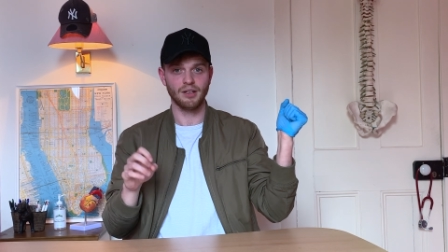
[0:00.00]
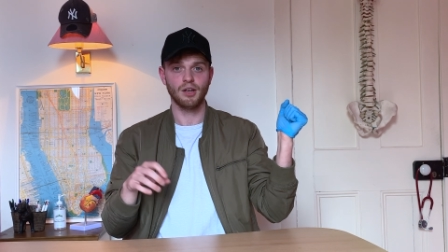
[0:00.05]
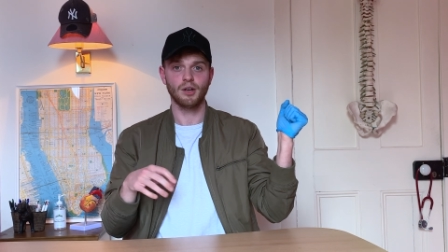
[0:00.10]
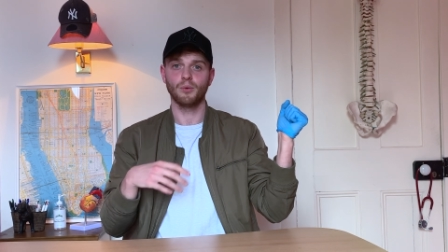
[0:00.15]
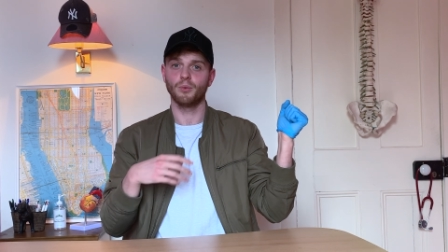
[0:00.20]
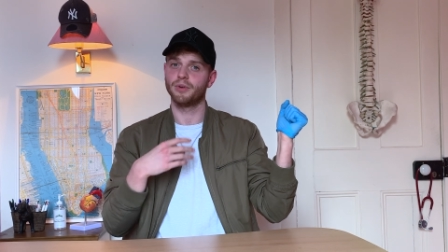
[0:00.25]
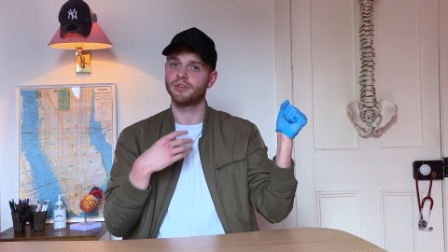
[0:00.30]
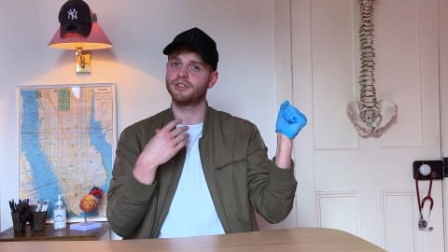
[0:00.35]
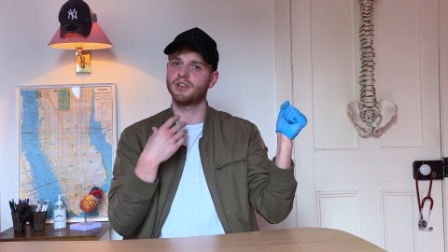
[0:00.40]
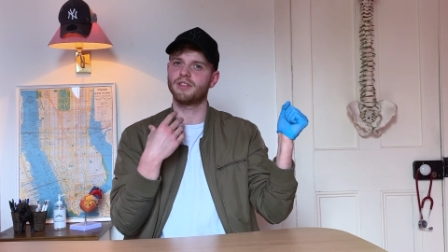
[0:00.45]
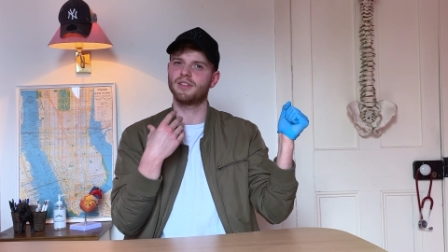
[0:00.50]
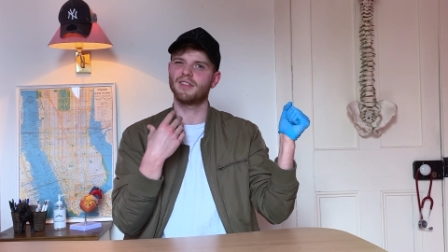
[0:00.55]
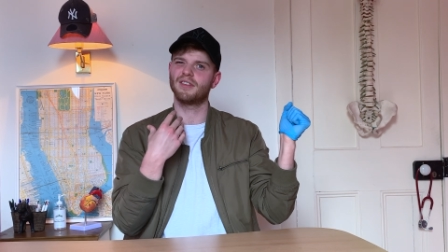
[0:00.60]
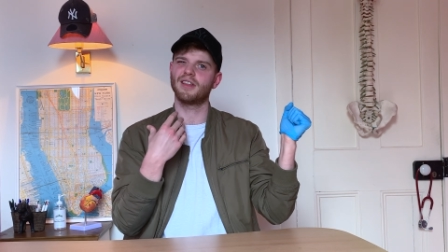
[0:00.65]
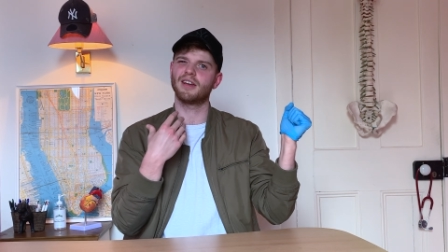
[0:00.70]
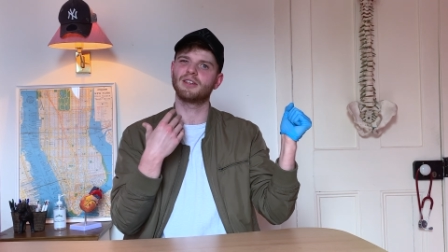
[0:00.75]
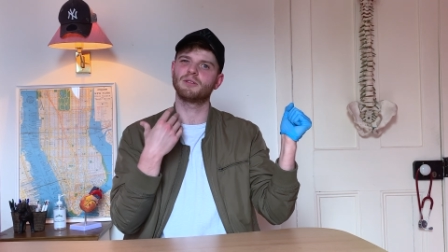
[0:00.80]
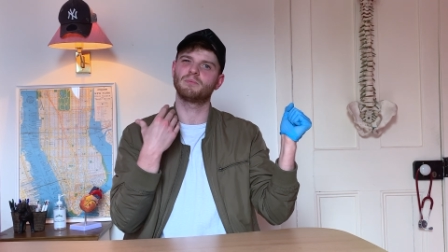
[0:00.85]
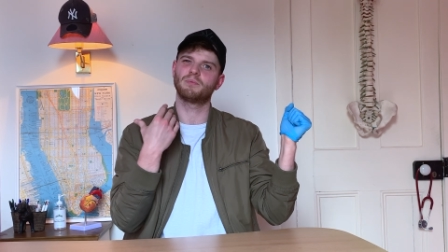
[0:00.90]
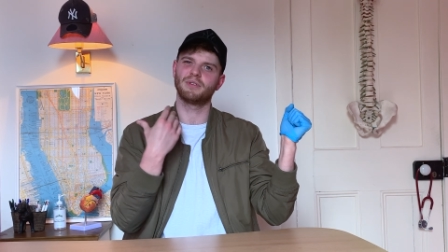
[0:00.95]
with something that
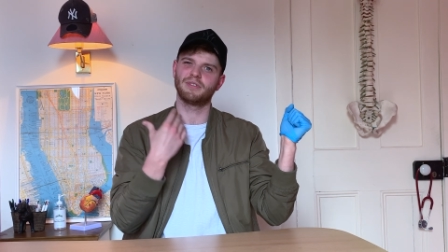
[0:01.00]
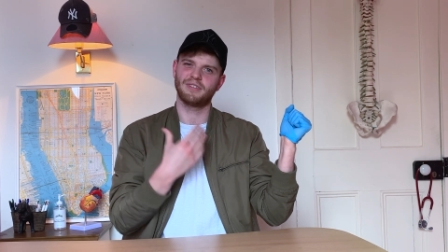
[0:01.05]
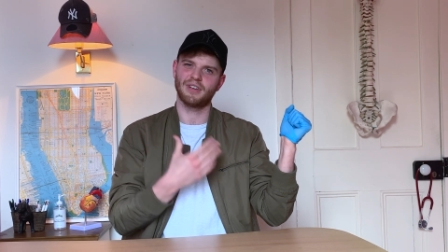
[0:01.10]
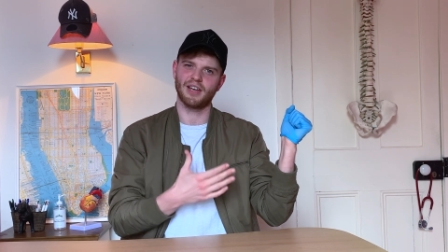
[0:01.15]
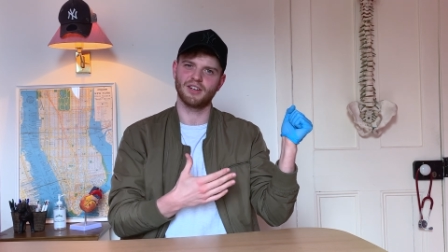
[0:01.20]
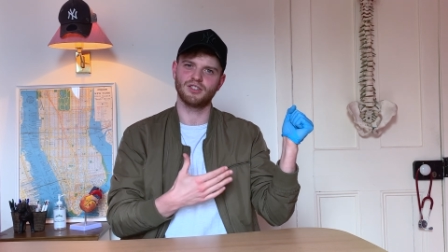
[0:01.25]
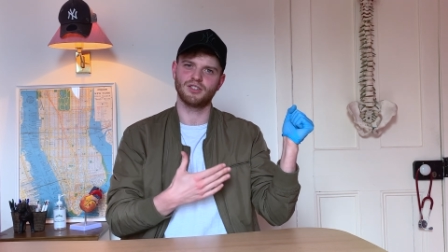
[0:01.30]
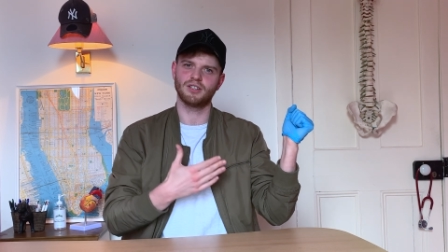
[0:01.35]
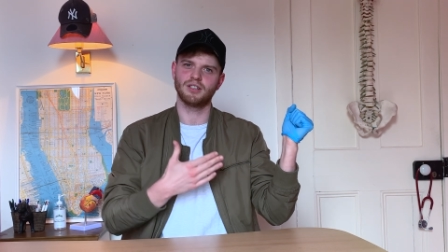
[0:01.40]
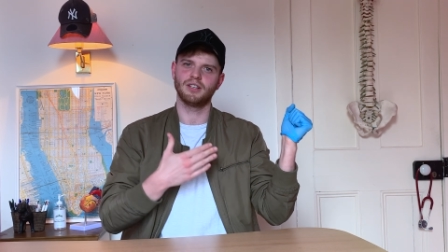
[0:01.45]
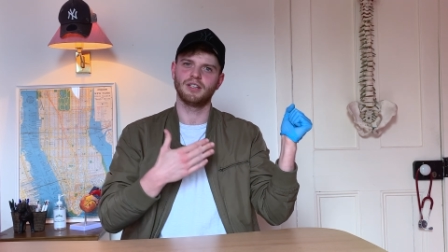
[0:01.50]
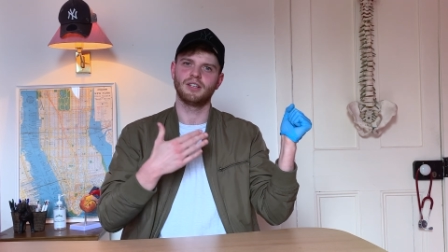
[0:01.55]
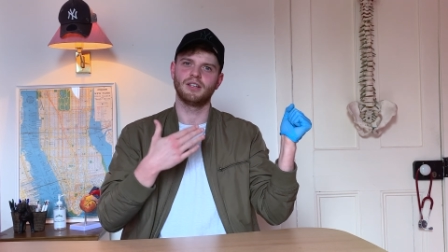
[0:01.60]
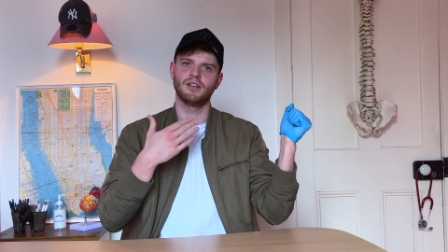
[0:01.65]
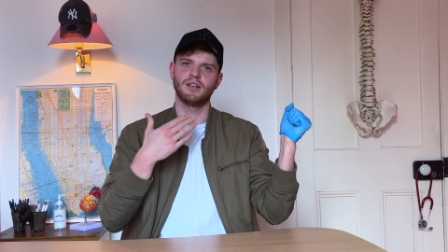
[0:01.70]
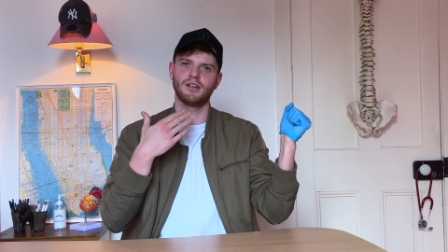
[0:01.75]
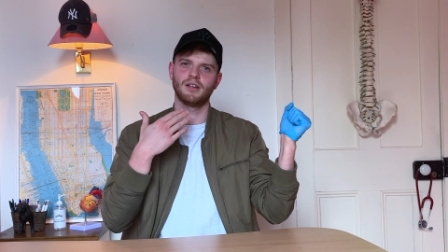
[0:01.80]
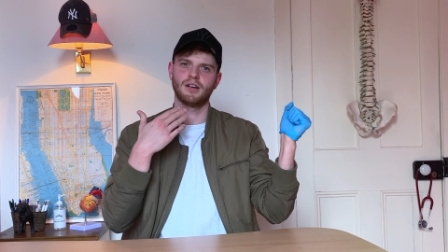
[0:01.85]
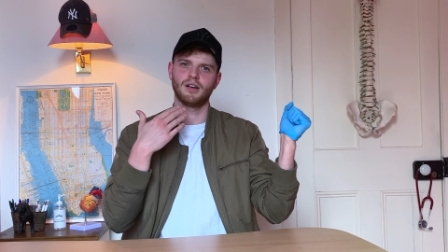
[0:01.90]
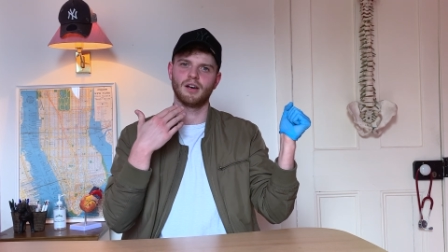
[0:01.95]
is potentially
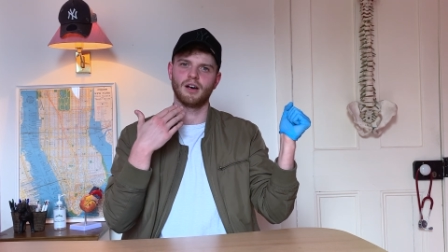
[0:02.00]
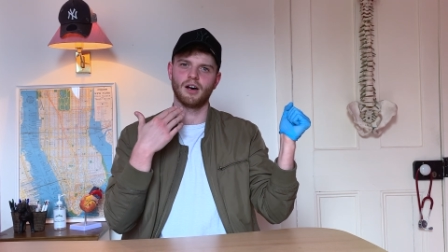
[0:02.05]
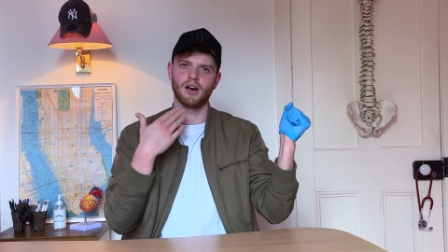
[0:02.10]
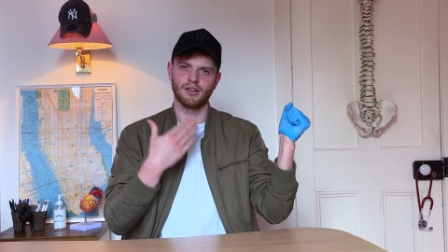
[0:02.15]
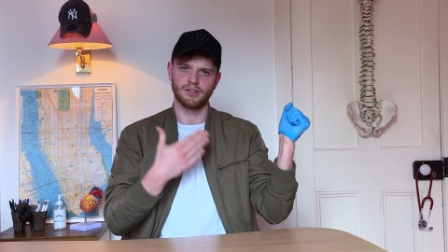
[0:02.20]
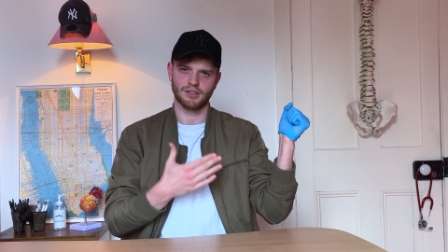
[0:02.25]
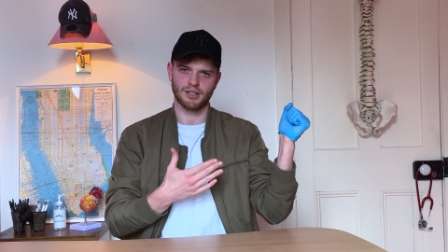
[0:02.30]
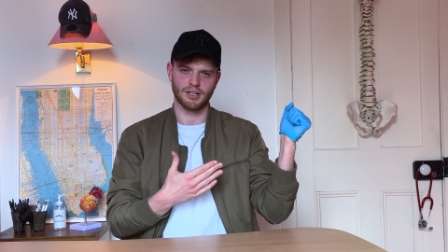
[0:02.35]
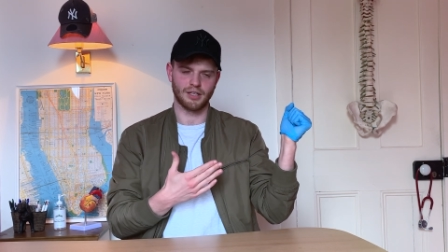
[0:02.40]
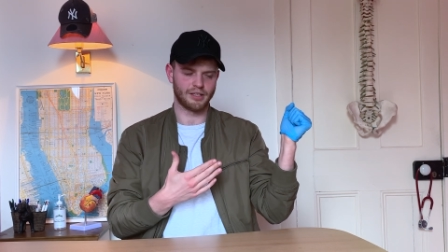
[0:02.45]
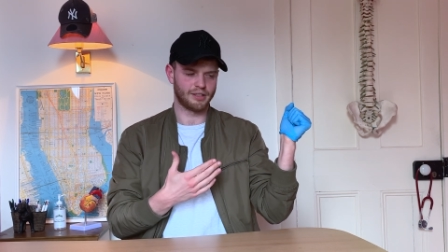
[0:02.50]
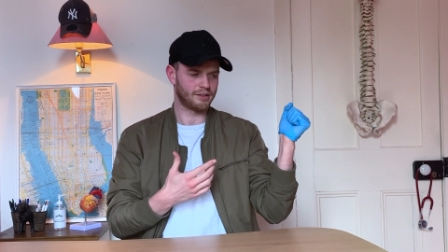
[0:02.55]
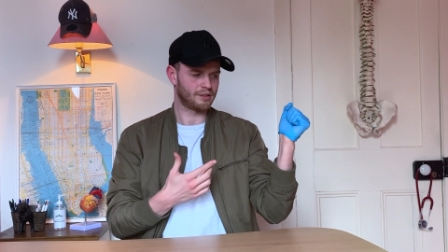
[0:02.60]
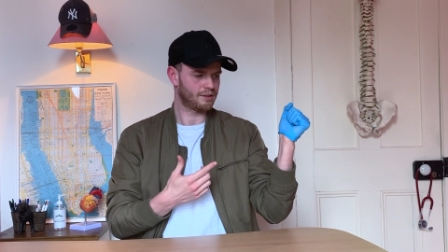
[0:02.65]
unclean.